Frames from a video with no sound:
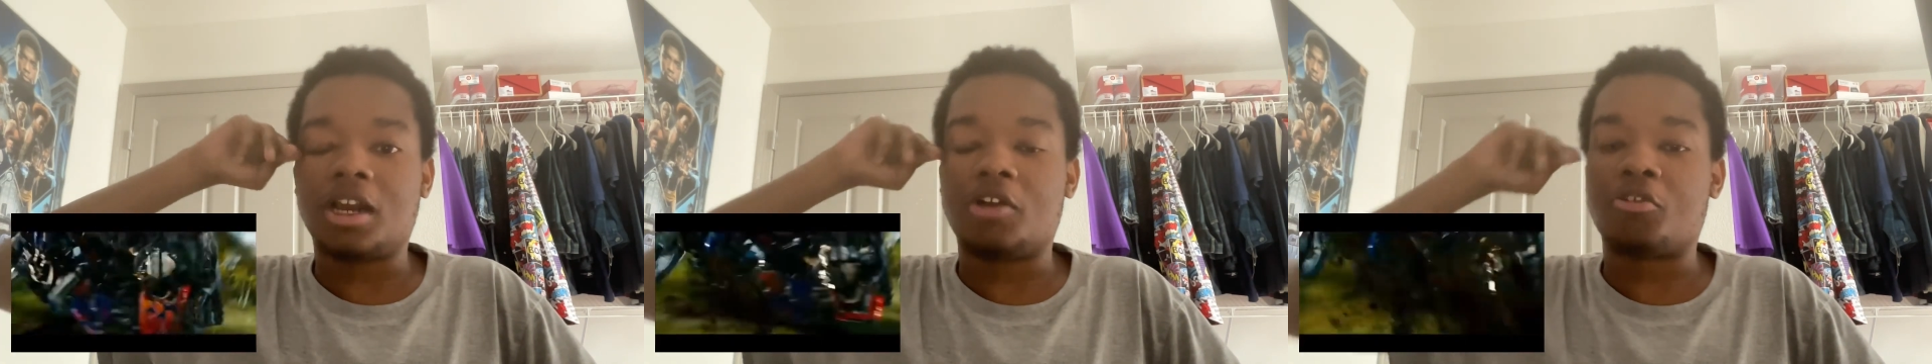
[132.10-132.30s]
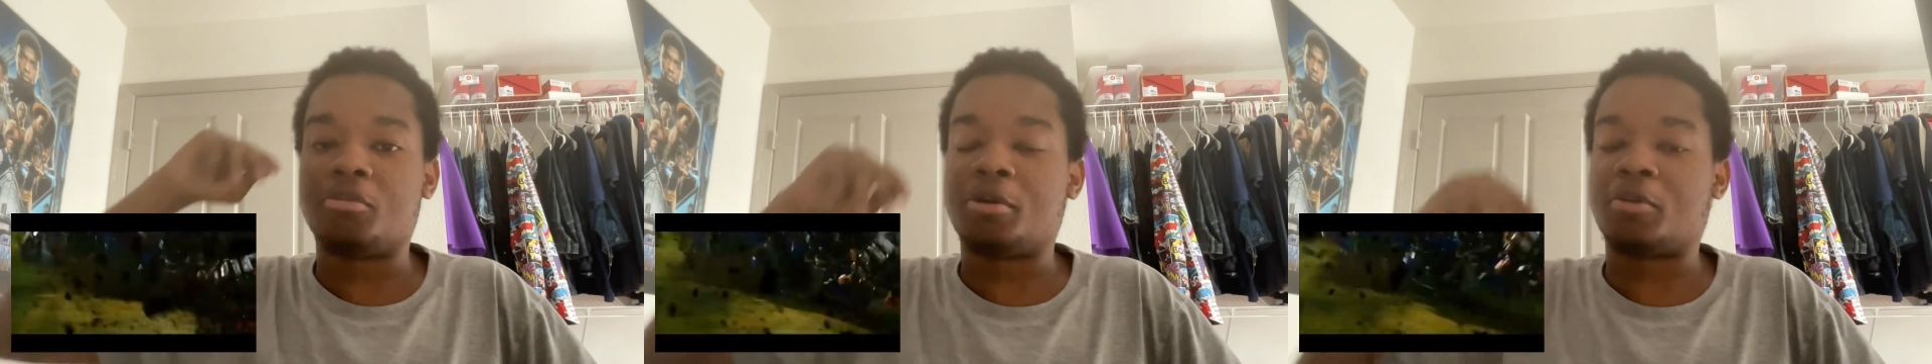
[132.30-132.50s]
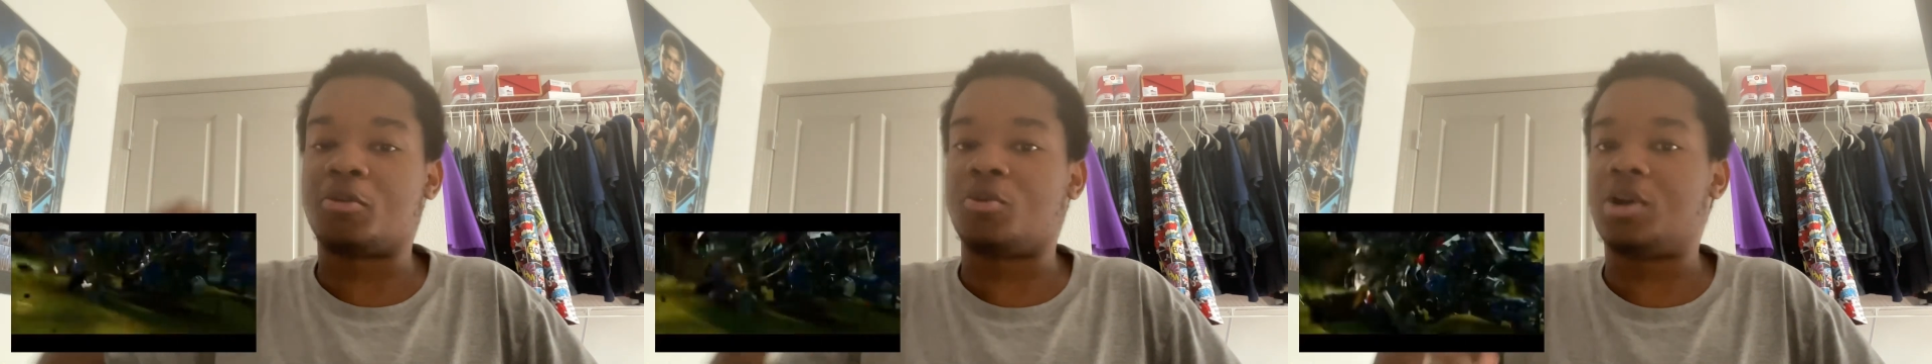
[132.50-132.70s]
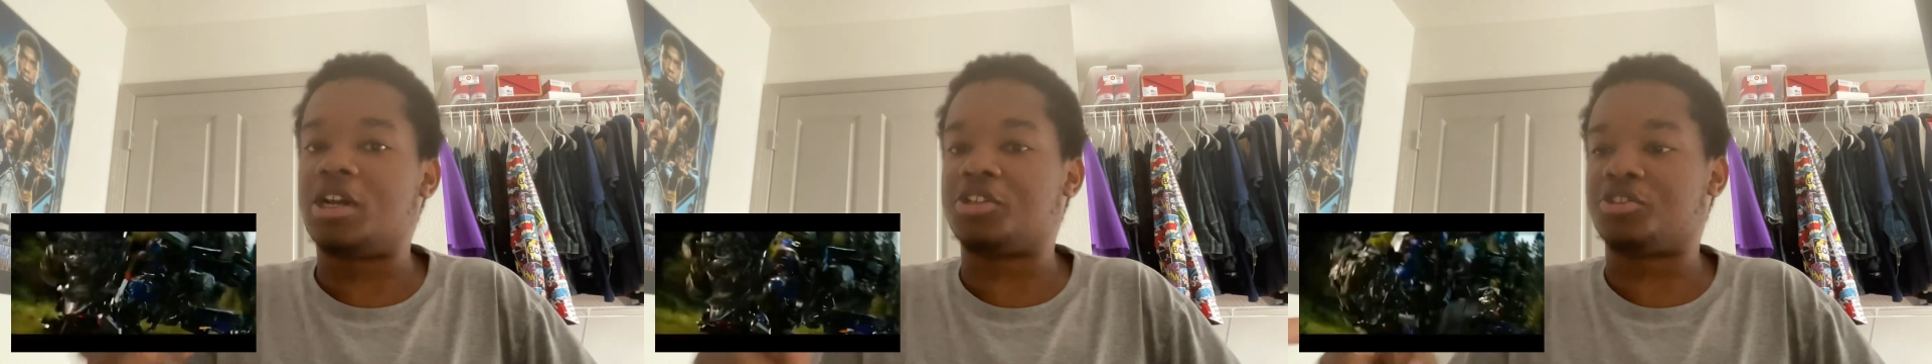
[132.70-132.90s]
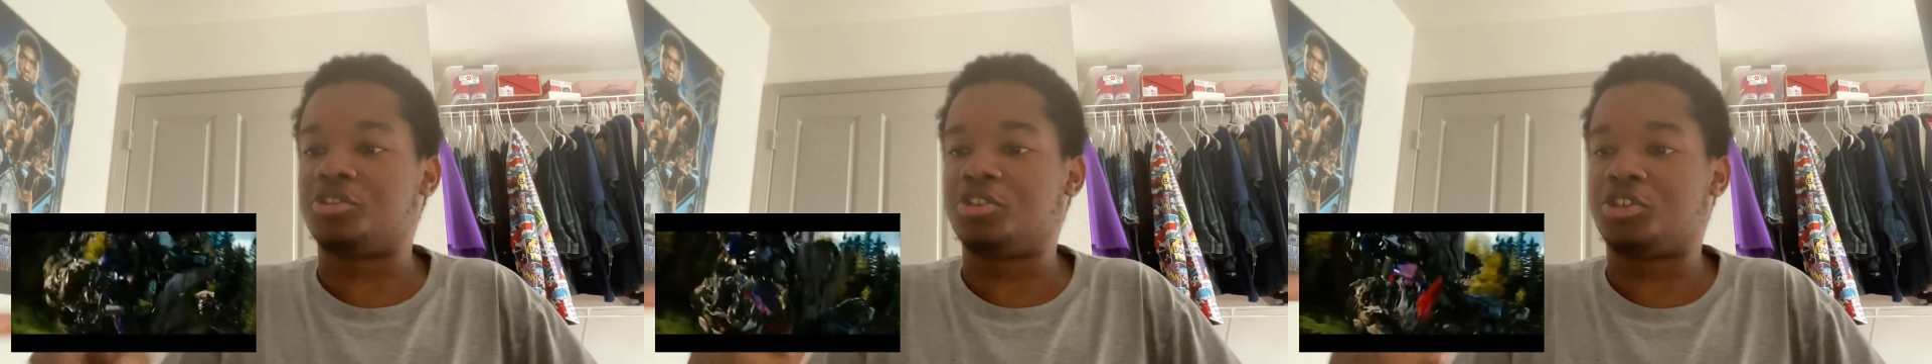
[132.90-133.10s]
I remember
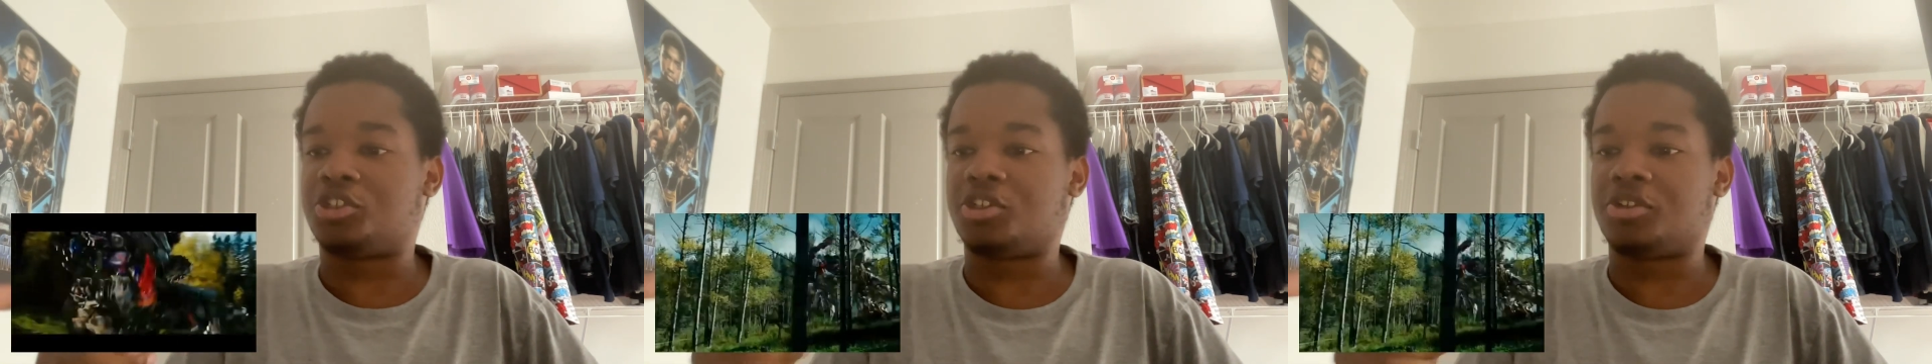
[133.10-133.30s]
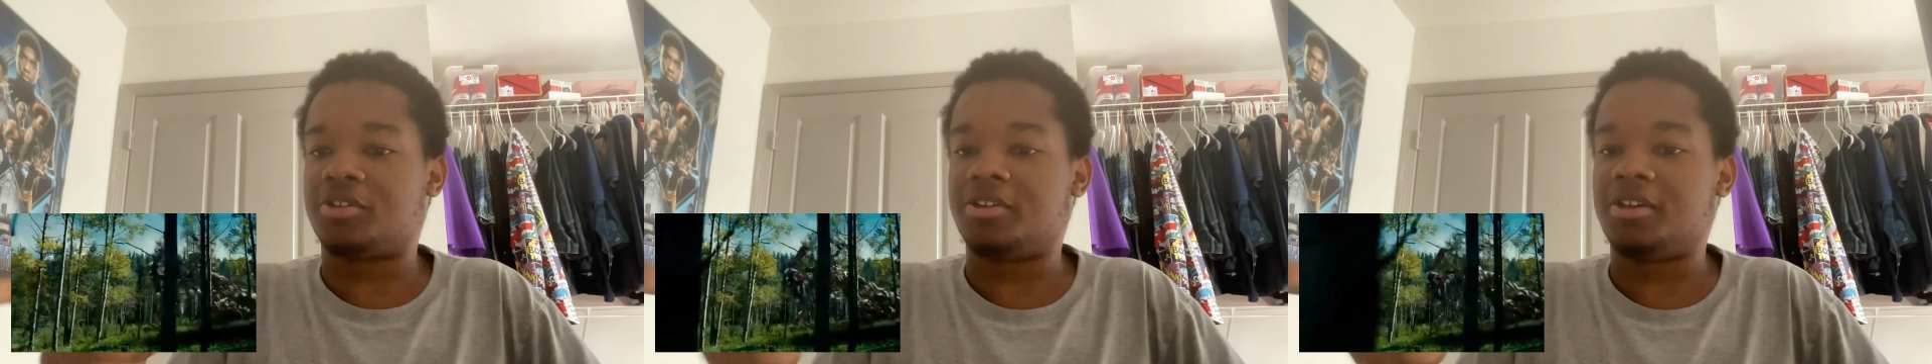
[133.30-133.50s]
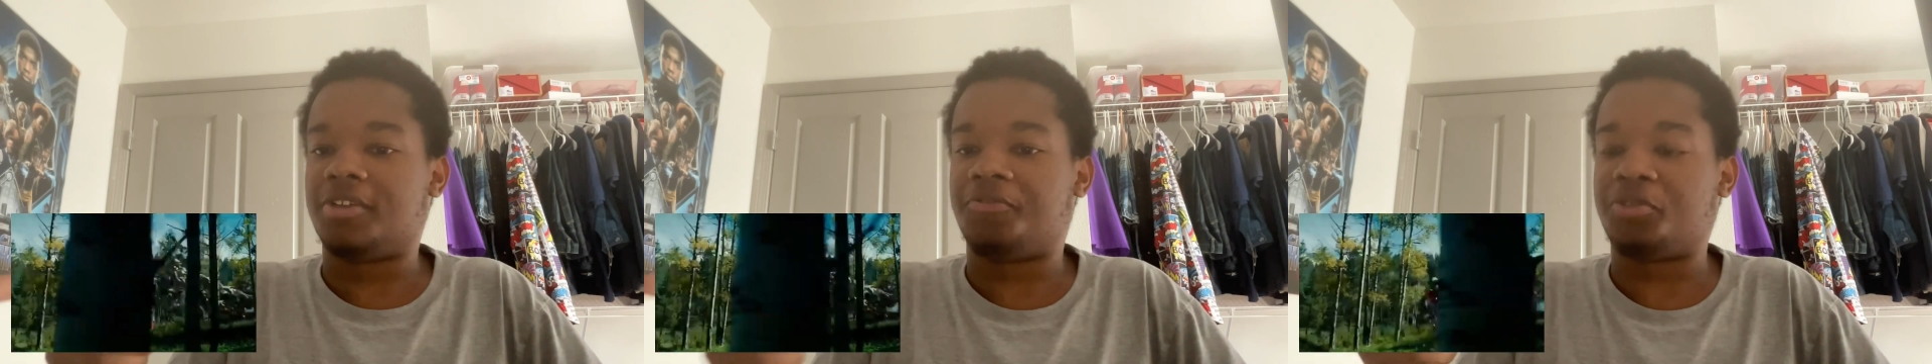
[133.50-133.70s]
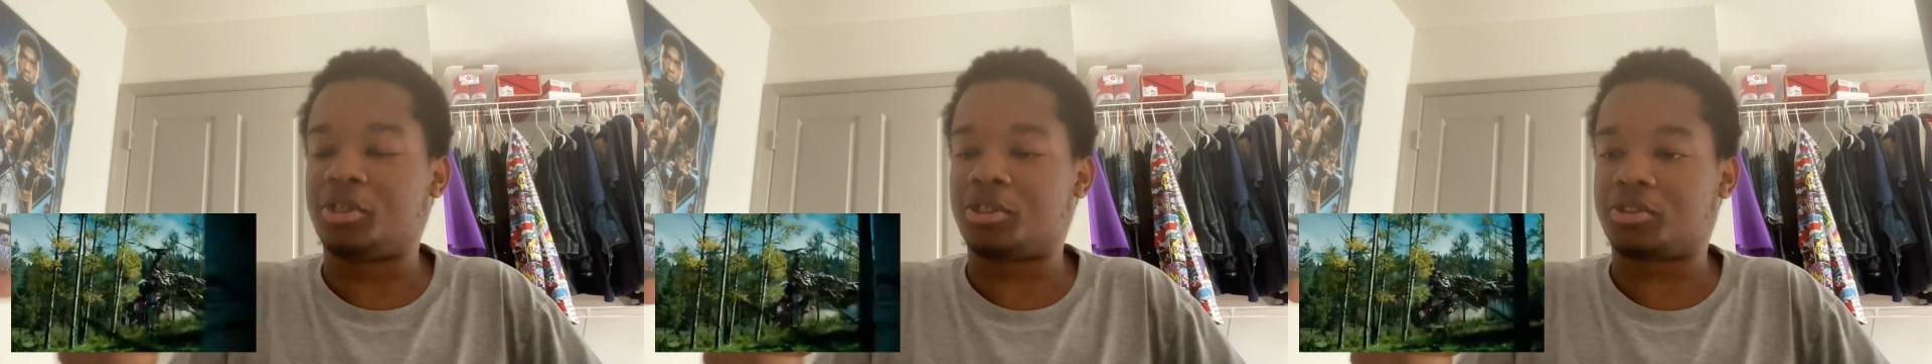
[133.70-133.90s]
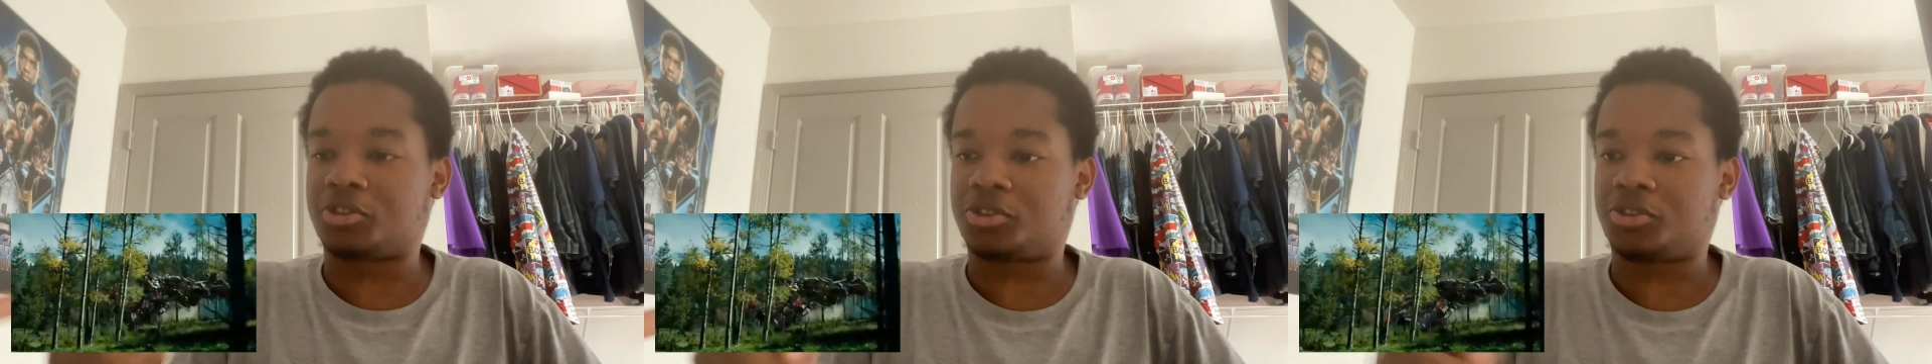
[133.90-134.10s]
watching this shit on
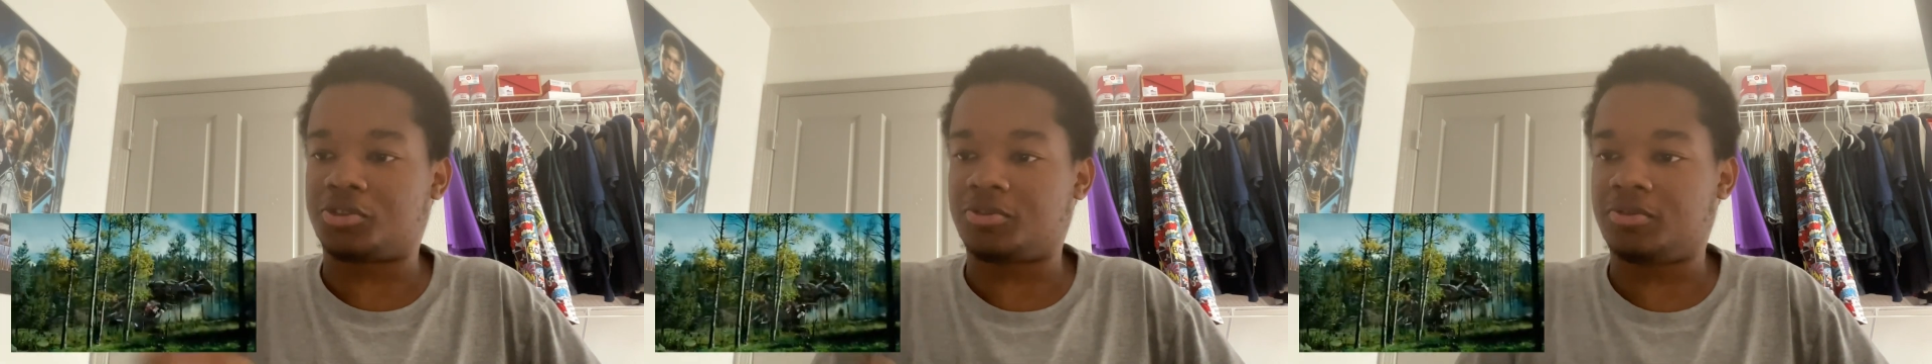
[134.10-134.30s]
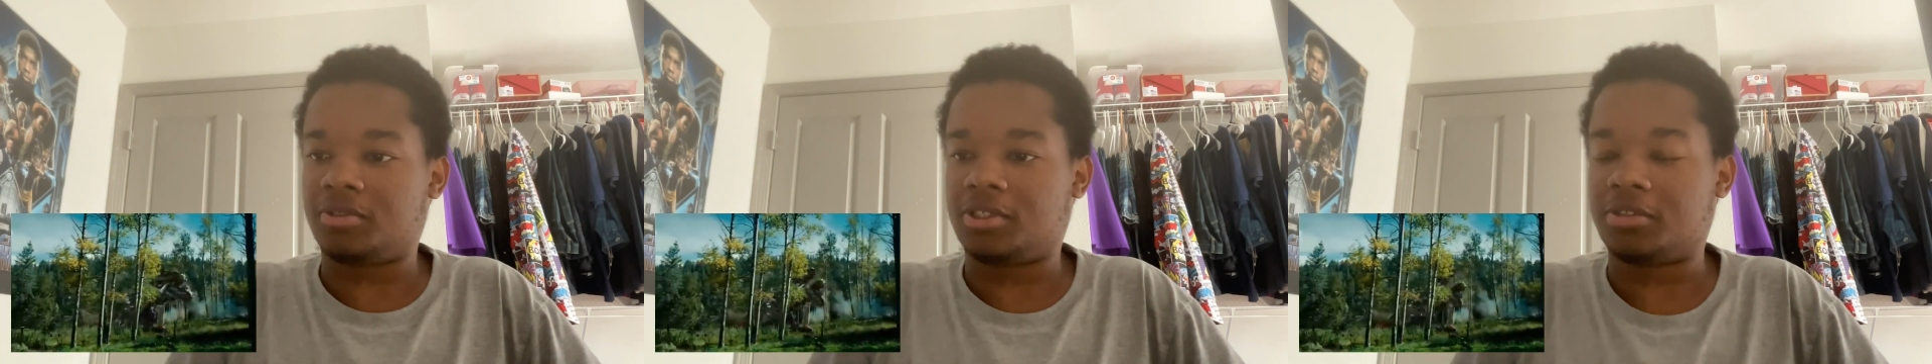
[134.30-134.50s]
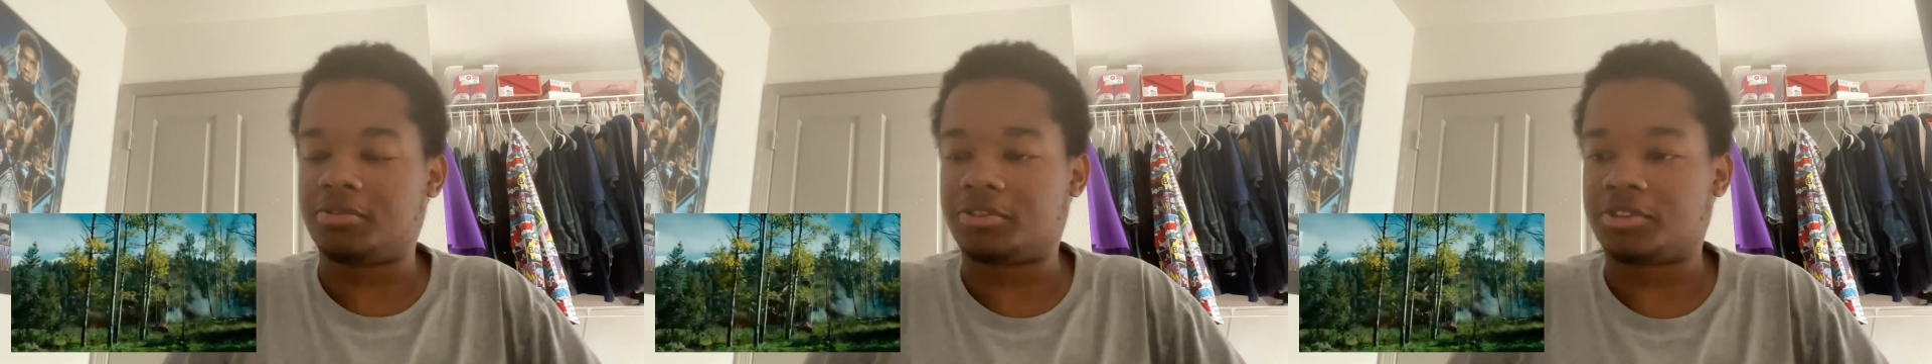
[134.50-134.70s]
FX when I was